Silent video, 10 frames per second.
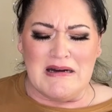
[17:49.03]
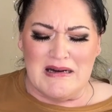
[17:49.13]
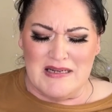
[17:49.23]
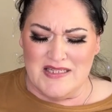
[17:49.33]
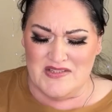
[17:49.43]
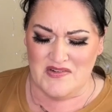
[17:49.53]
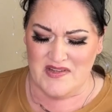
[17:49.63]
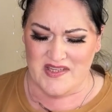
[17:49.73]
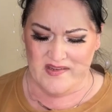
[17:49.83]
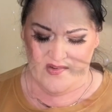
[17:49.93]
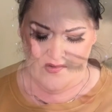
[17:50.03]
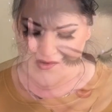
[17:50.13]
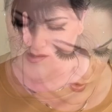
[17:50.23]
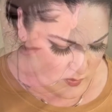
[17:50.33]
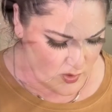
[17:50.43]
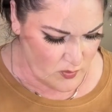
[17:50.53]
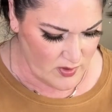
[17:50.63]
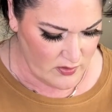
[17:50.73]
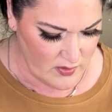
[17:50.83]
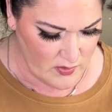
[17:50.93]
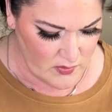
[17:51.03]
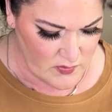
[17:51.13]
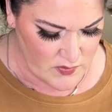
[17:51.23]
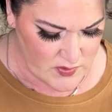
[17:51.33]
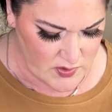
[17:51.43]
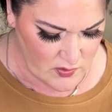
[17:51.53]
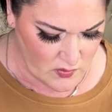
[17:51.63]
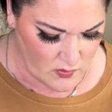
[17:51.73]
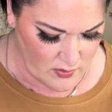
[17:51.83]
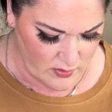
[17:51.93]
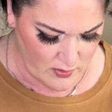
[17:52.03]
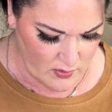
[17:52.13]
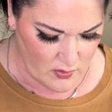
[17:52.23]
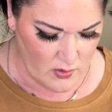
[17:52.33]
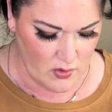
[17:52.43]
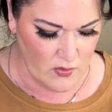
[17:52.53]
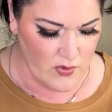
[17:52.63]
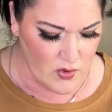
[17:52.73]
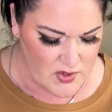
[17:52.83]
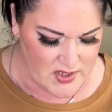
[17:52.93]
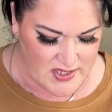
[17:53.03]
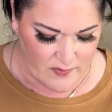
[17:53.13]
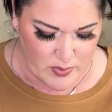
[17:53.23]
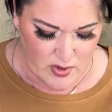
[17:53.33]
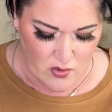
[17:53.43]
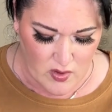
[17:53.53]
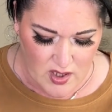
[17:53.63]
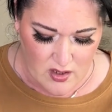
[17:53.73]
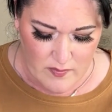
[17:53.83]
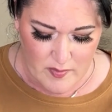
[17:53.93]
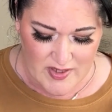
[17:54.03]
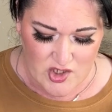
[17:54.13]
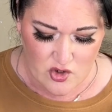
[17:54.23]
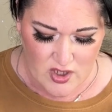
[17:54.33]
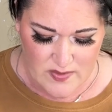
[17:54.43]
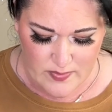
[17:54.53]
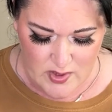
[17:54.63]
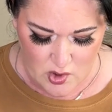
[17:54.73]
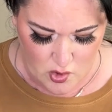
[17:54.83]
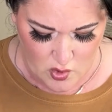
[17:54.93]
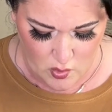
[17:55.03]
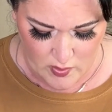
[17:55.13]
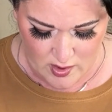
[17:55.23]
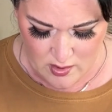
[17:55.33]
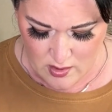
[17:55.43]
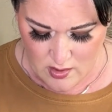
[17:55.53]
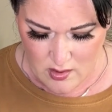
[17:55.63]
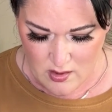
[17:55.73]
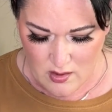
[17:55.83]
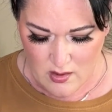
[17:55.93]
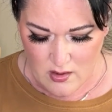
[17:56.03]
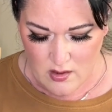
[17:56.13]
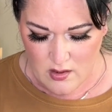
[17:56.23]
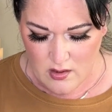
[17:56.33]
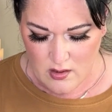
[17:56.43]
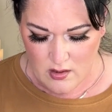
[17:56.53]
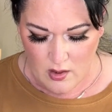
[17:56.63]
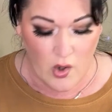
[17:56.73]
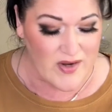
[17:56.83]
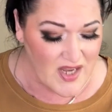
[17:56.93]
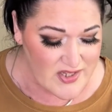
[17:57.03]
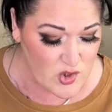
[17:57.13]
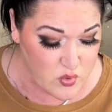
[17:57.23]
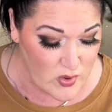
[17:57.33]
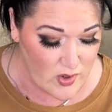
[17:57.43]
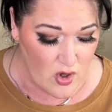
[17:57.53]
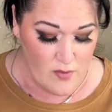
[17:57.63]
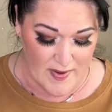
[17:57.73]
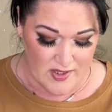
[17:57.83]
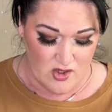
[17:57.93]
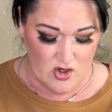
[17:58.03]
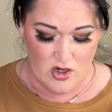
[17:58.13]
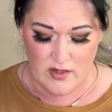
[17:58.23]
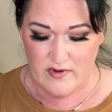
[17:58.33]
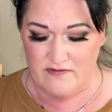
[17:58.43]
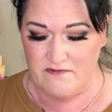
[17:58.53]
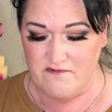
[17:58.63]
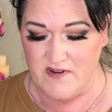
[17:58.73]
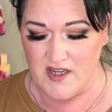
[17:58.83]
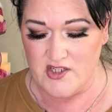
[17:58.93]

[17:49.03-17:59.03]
It's so cute. Do I want to wear those or those, because they have blue in them and my shirt has blue. Oh, and it has oh my god, I'm a fucking